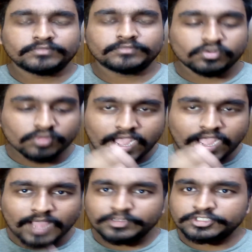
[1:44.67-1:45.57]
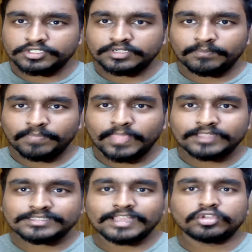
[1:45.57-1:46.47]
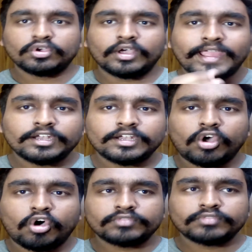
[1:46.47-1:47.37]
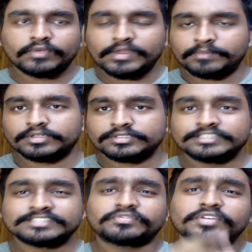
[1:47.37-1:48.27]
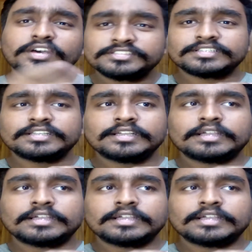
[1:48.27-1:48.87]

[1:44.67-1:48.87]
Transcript: So the Harbinger is like your head of the Reapers. It's the first